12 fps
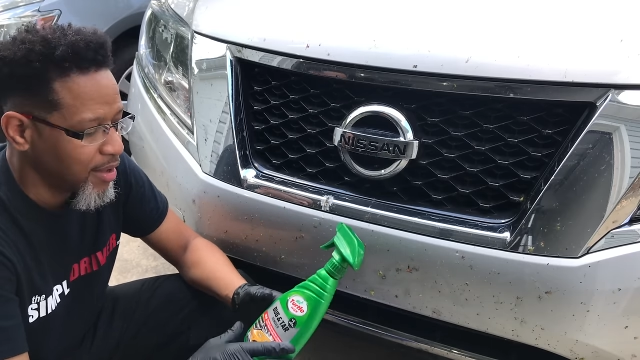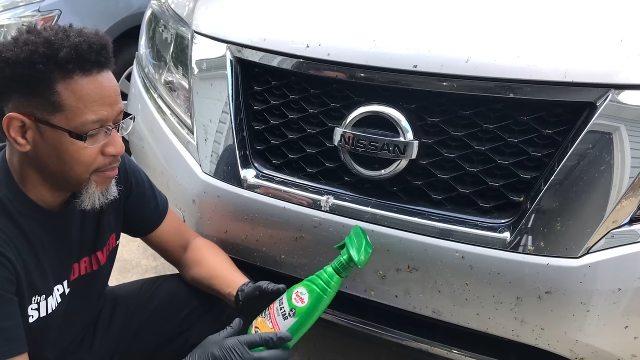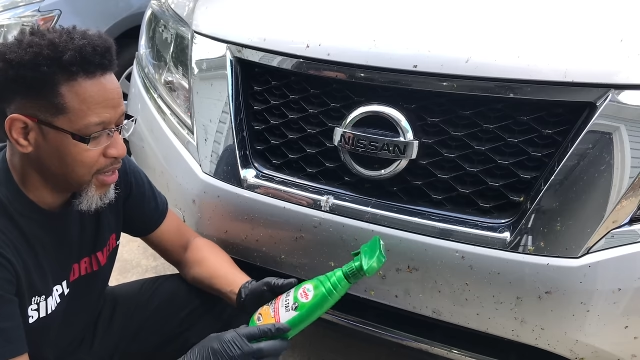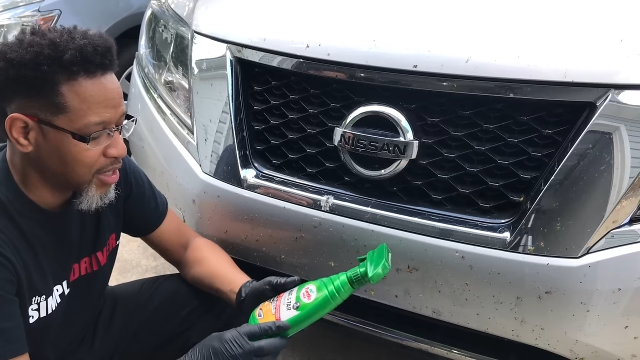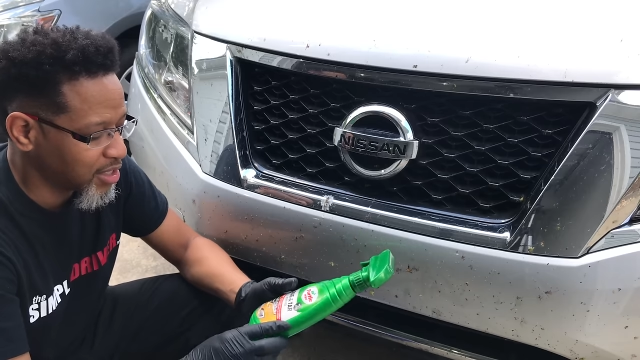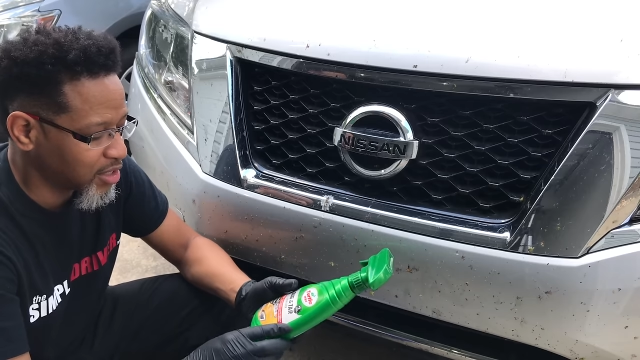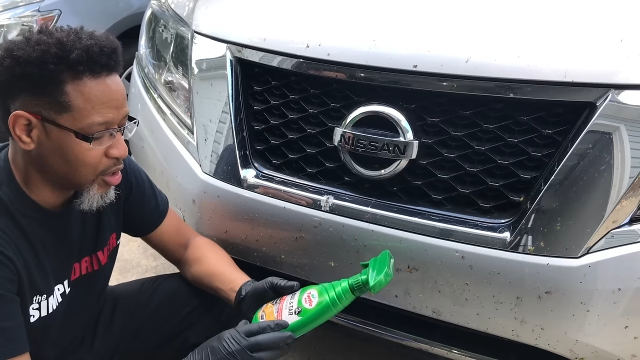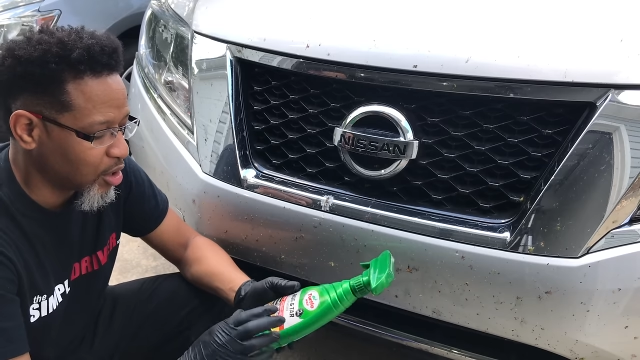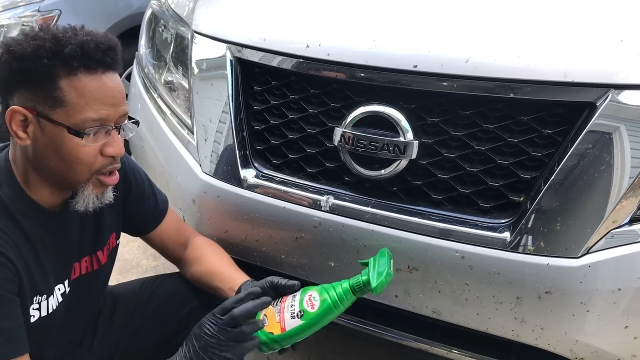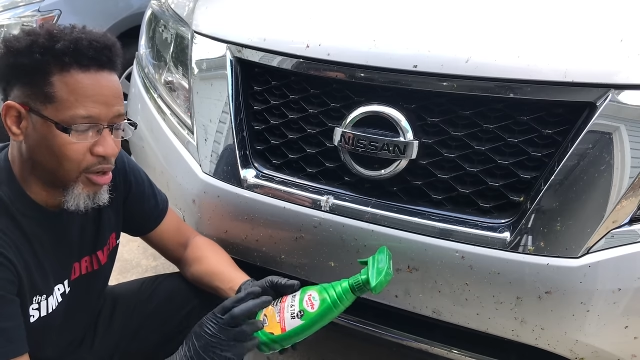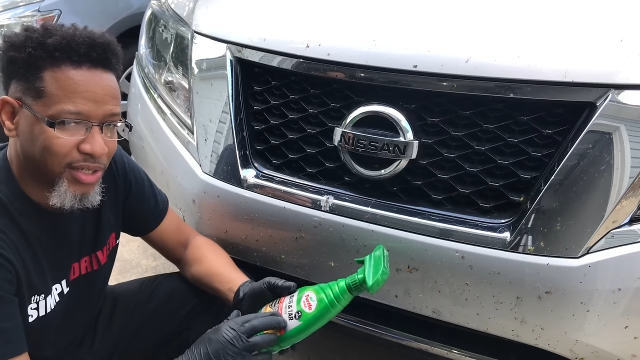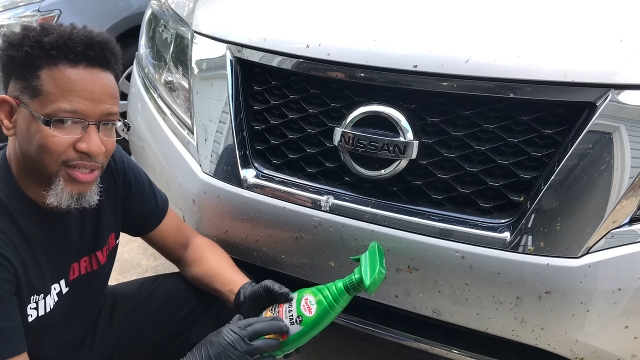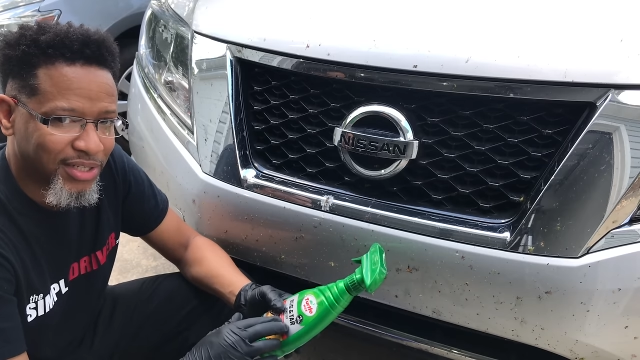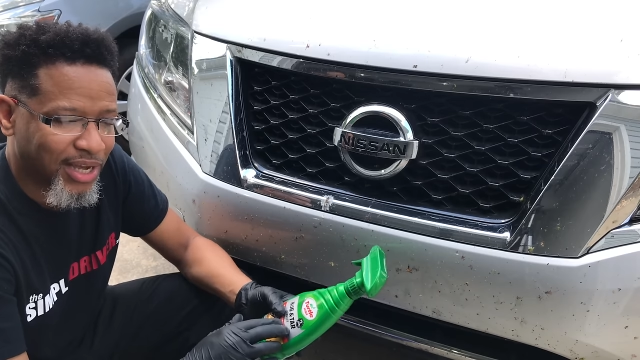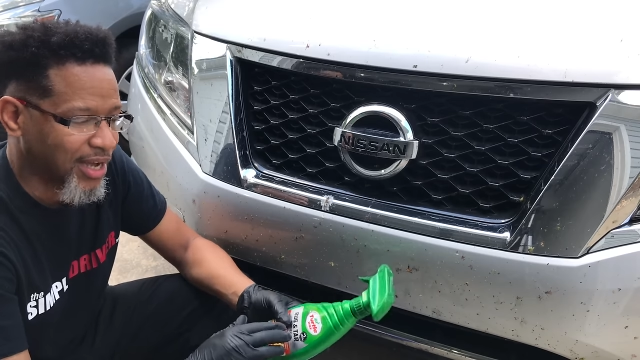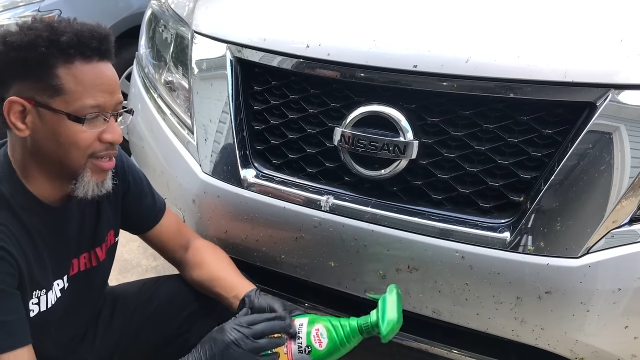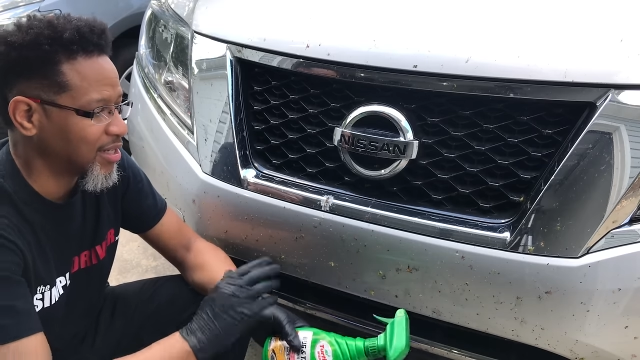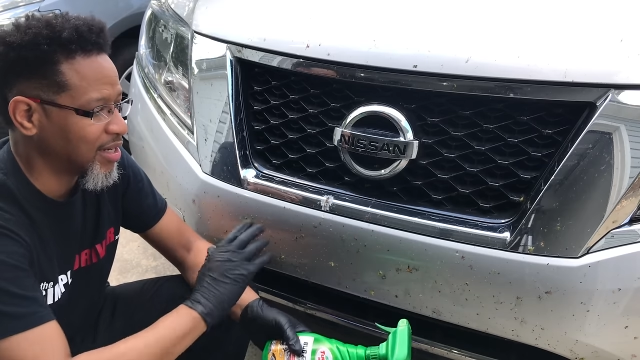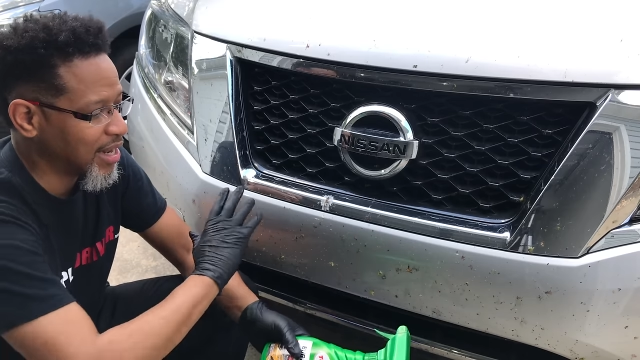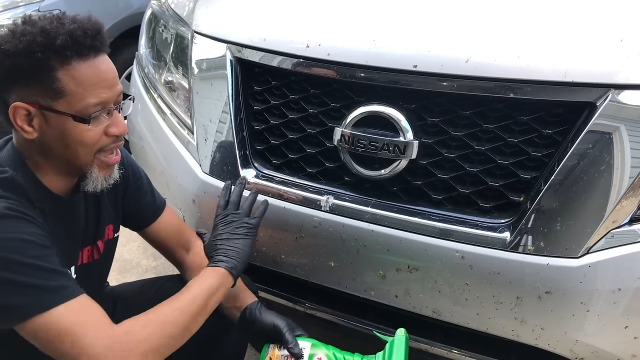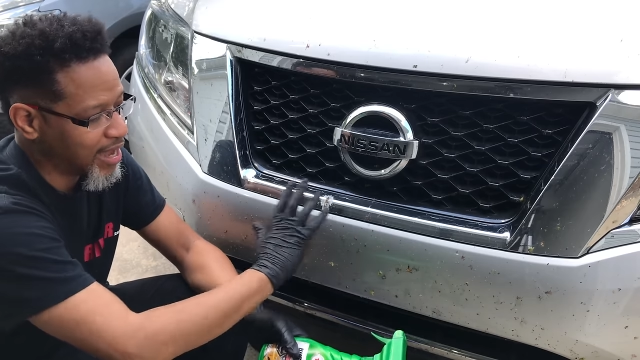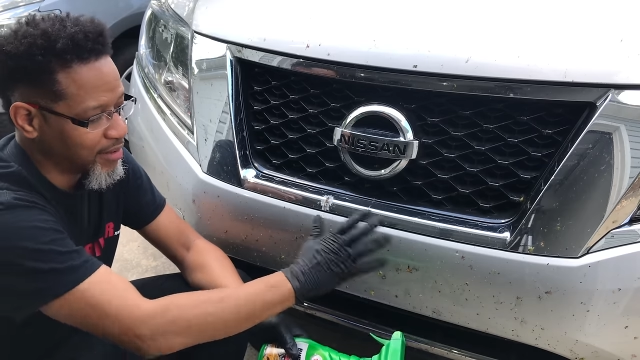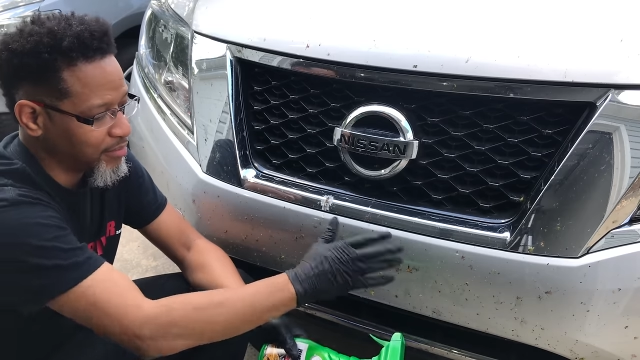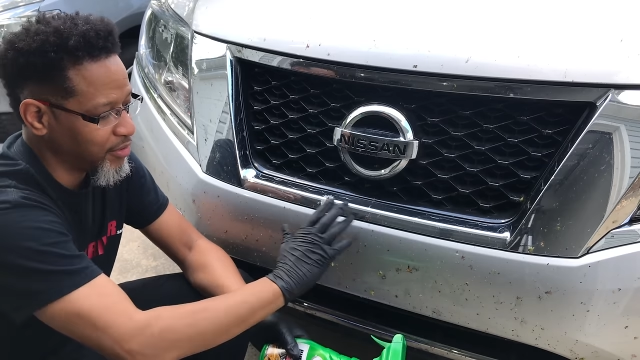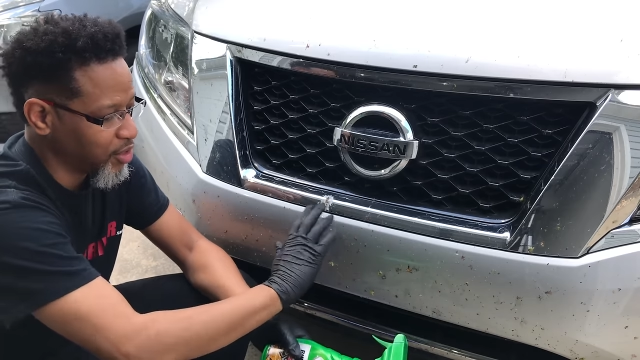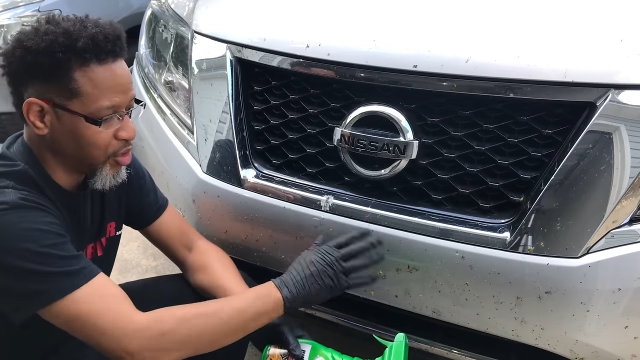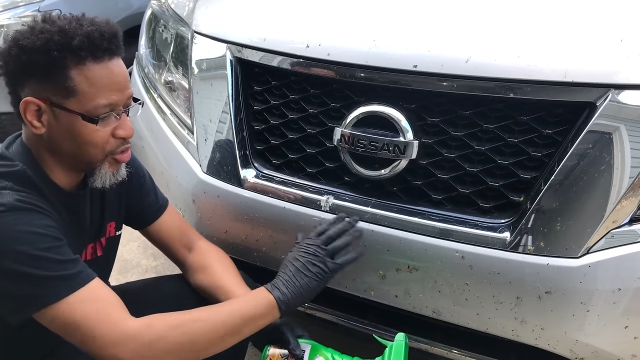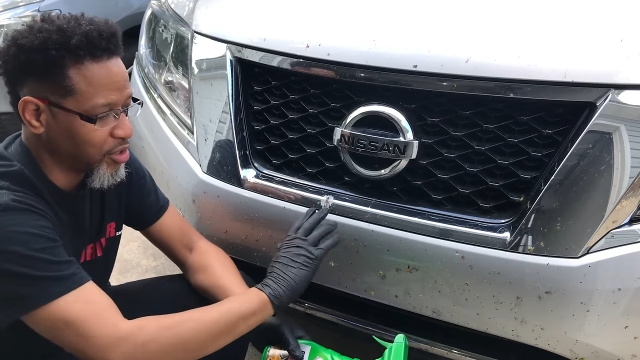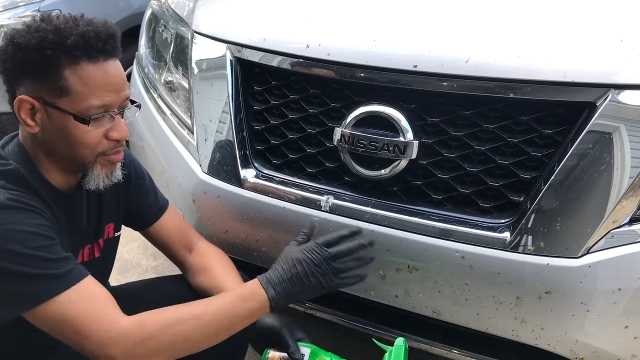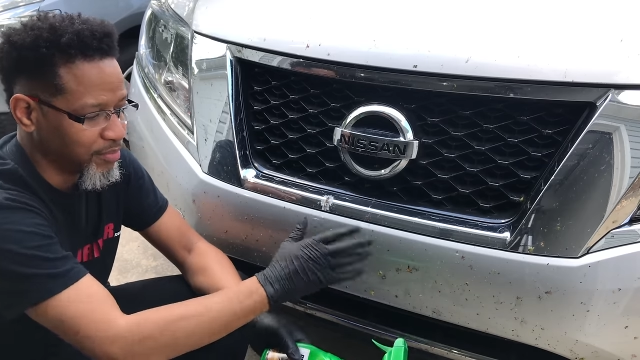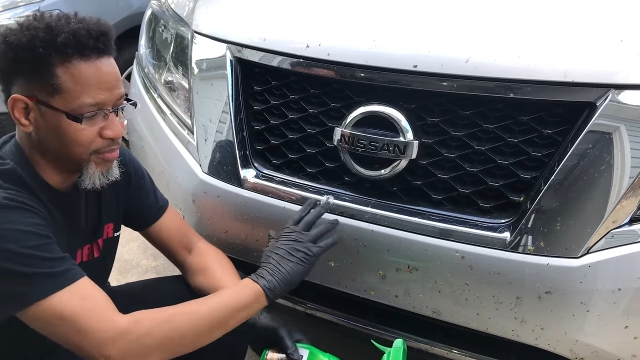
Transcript: because they're all designed to not, you know, to,